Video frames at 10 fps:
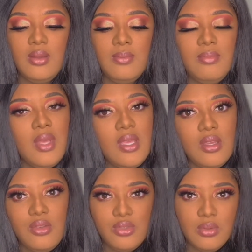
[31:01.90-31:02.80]
make a
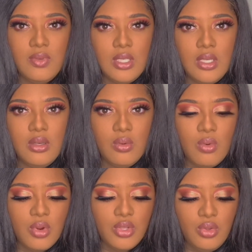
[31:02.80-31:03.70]
YouTube video,
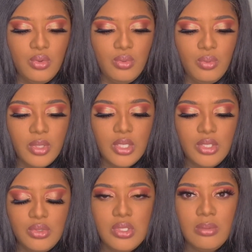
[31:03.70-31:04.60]
or you want to do
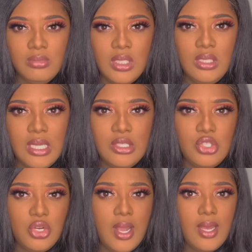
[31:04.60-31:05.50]
something that's your
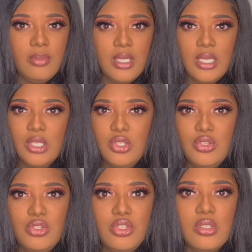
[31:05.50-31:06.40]
hobby and
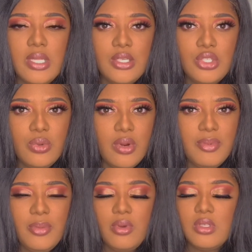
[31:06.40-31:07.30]
you're just not sure if
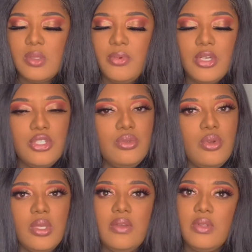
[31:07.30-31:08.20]
people are going to support you, don't
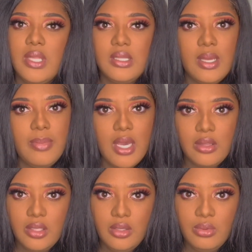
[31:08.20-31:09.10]
even let that bother
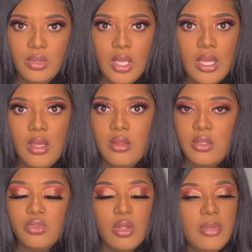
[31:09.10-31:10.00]
you. There's
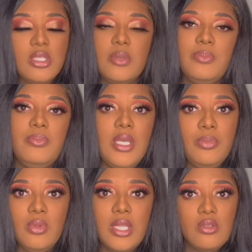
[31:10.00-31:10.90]
going to be
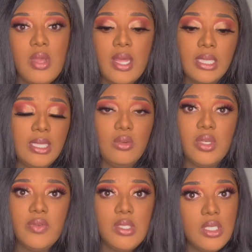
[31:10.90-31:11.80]
people that's going to act like they don't
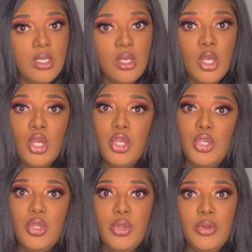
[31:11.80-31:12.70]
even see
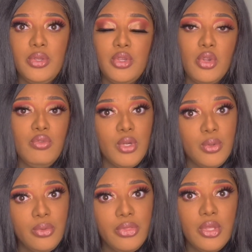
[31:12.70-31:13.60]
your
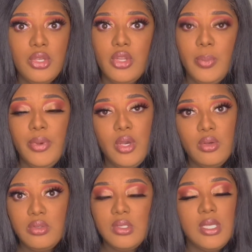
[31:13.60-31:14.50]
growth, your
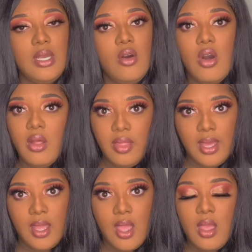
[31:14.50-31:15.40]
posts, all of that.
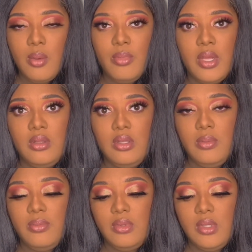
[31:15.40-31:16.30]
But
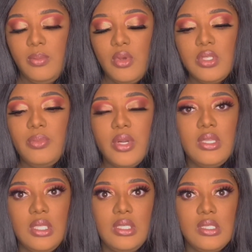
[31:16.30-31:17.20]
the most important
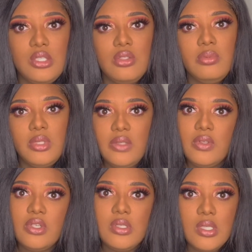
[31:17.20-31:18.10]
thing is that you believe in
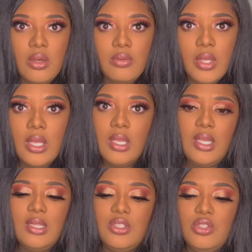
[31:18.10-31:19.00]
yourself, and
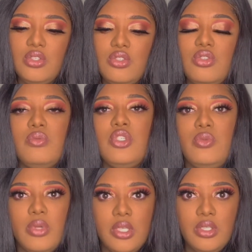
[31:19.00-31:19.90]
that you just do what you
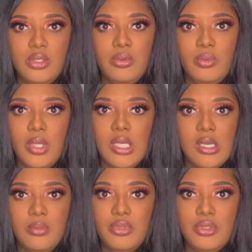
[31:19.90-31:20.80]
want to do when it
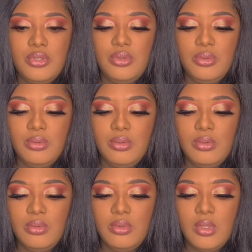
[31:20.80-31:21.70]
comes to
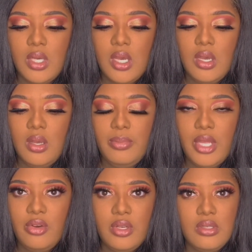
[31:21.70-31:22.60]

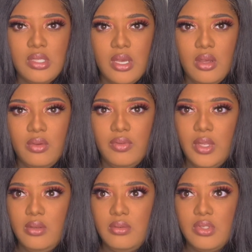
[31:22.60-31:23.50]
bettering yourself and
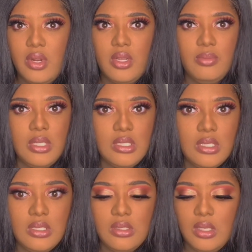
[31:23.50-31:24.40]
starting a
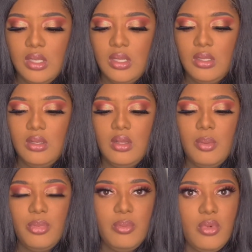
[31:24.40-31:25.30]
business and
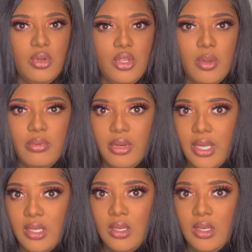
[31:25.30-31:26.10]
promoting your brand